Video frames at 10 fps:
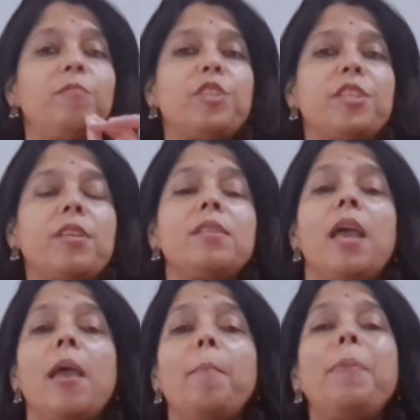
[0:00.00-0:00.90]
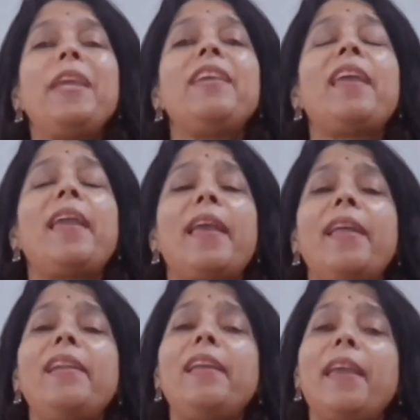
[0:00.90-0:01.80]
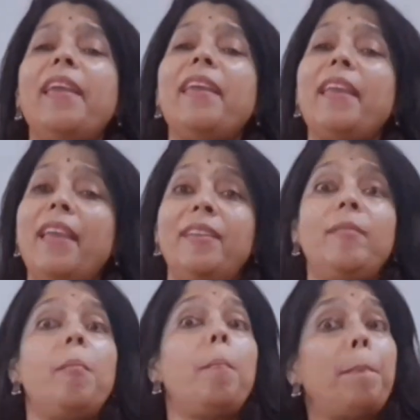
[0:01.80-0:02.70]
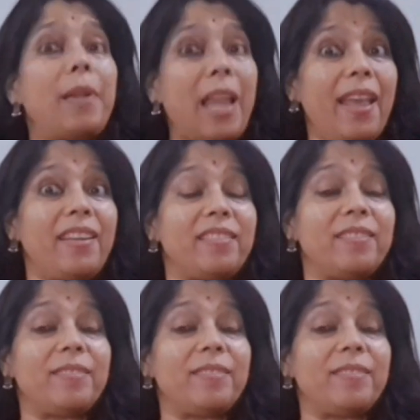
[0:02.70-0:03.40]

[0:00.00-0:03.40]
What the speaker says: which is PLAN, plan.